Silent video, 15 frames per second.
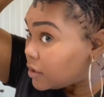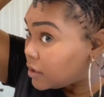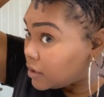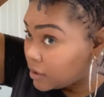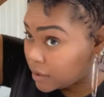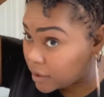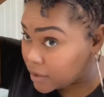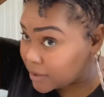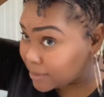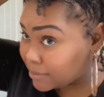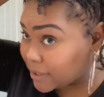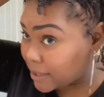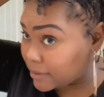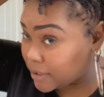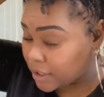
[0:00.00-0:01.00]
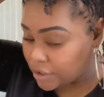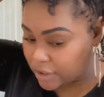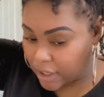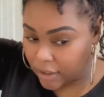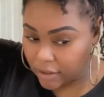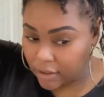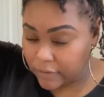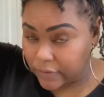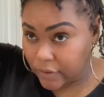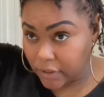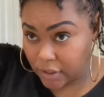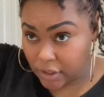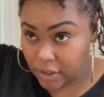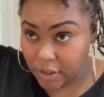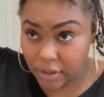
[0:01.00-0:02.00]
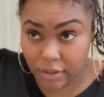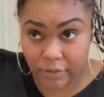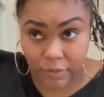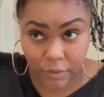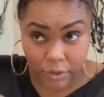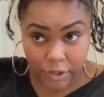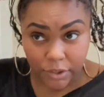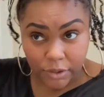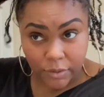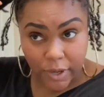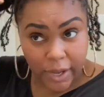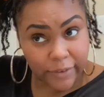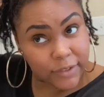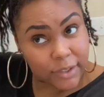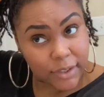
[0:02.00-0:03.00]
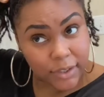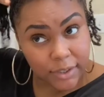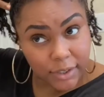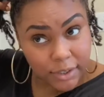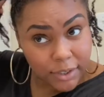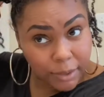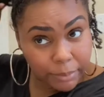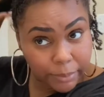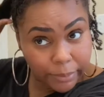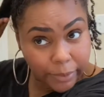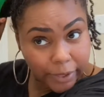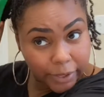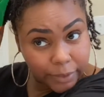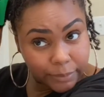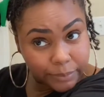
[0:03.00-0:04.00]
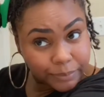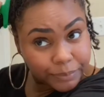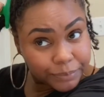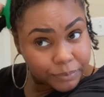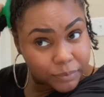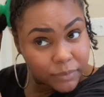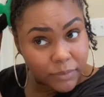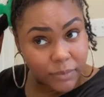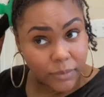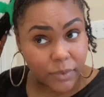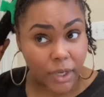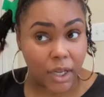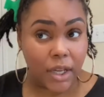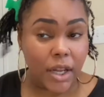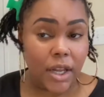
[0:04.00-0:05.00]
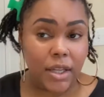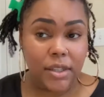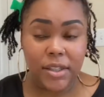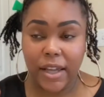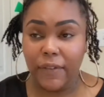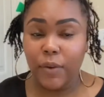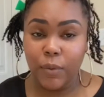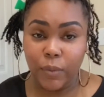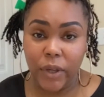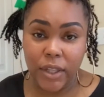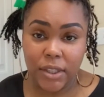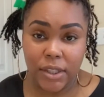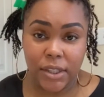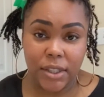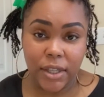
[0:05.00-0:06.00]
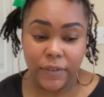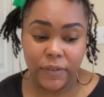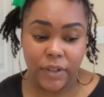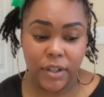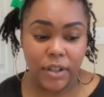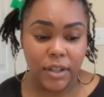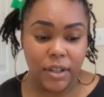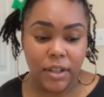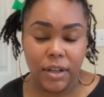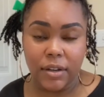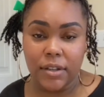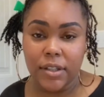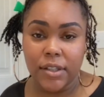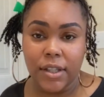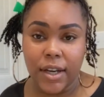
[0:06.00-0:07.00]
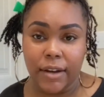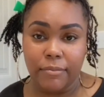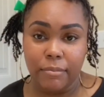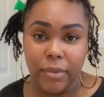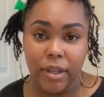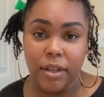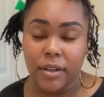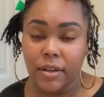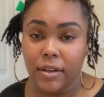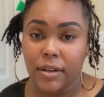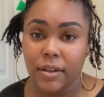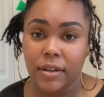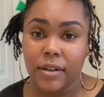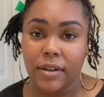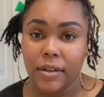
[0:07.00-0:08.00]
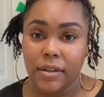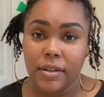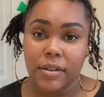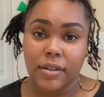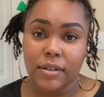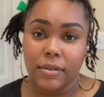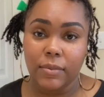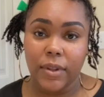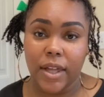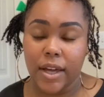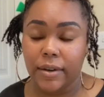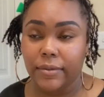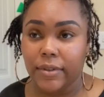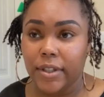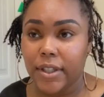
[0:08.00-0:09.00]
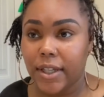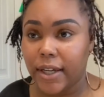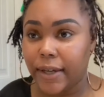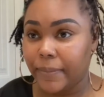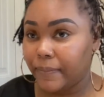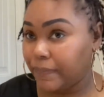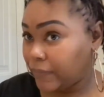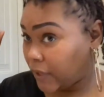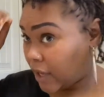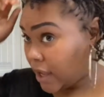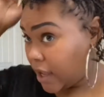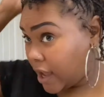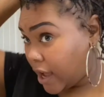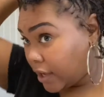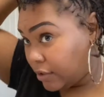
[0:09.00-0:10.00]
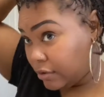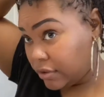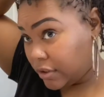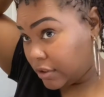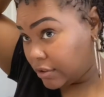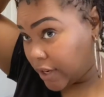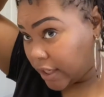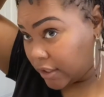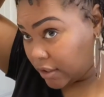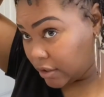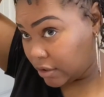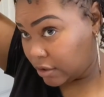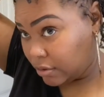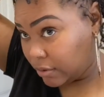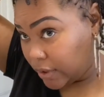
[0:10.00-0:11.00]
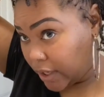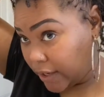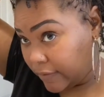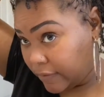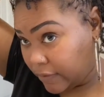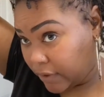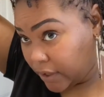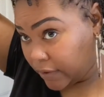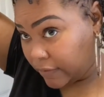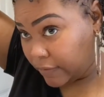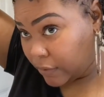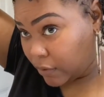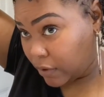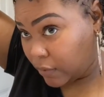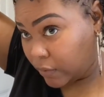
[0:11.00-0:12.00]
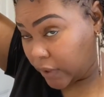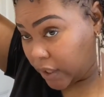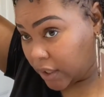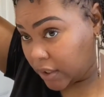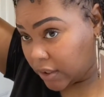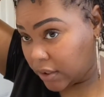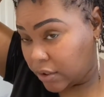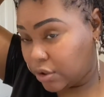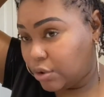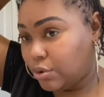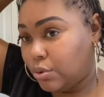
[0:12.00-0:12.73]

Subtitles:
Sometimes they try to love on each other. Of course, you have to separate. 7 weeks is definitely the longest that I've been without a retie. I usually try to do it every 4 weeks to